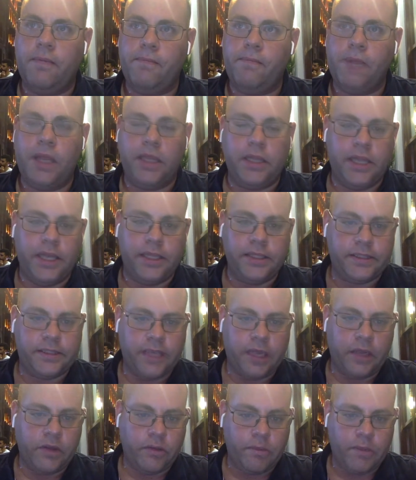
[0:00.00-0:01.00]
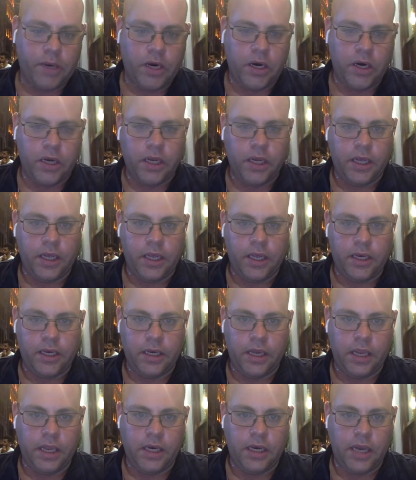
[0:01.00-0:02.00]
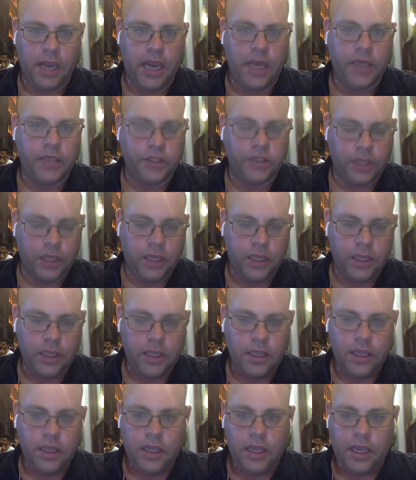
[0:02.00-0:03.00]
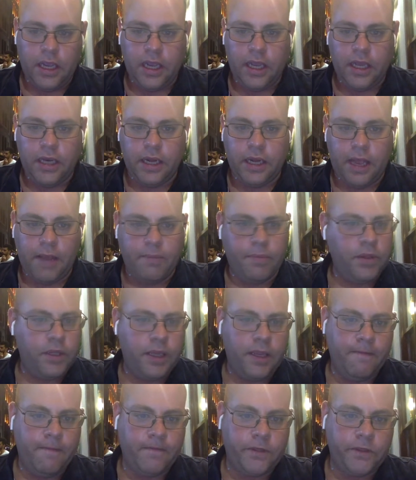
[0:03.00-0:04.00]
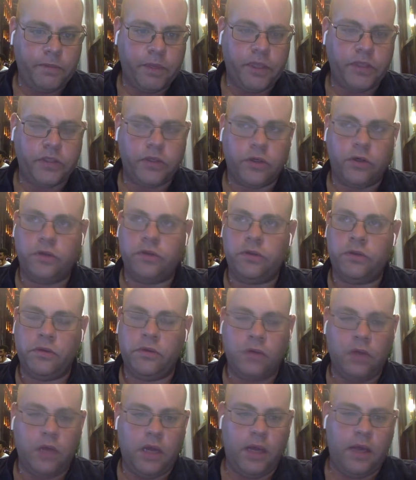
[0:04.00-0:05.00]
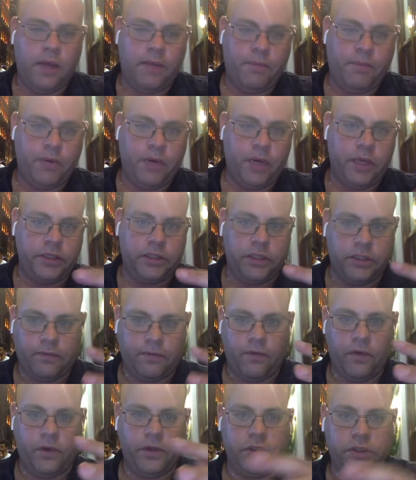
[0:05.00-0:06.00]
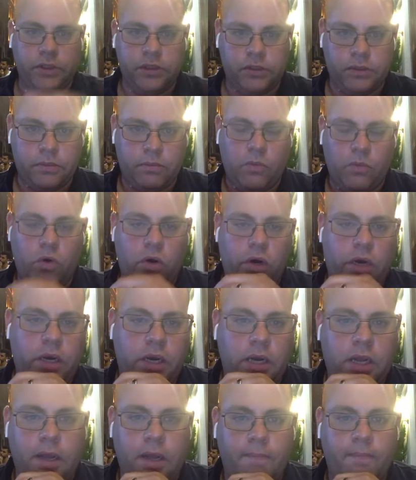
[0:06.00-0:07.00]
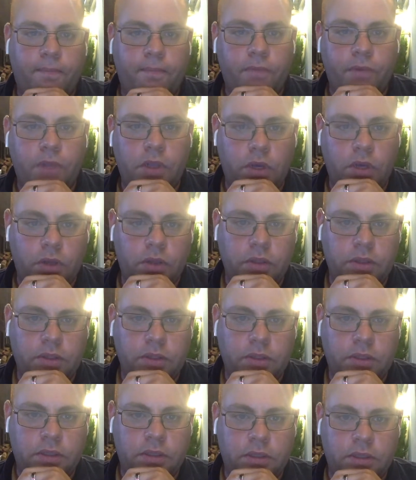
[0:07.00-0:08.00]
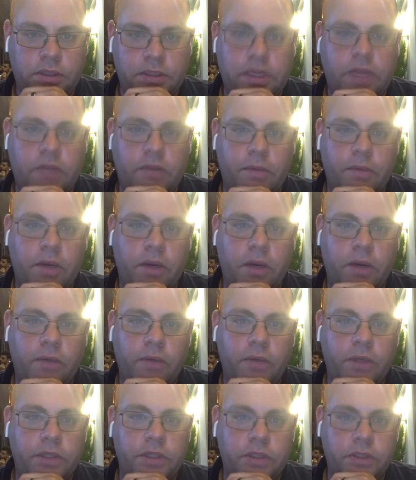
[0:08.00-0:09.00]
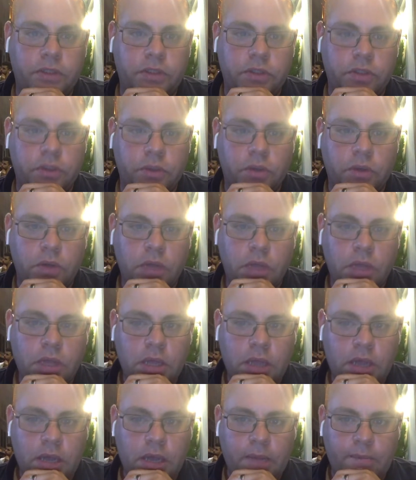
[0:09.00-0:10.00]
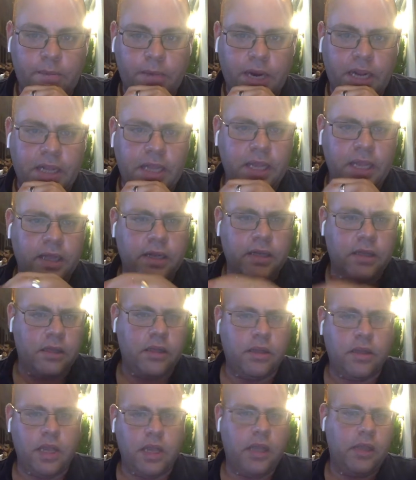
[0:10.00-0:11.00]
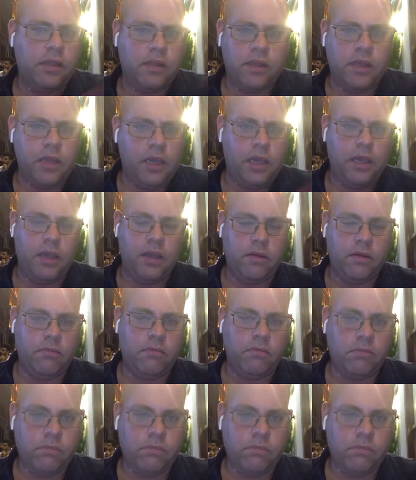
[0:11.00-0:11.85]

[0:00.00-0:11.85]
mainly in South America and Asia, and I believe Space Coast Productions focuses more in the South America region too. But I think they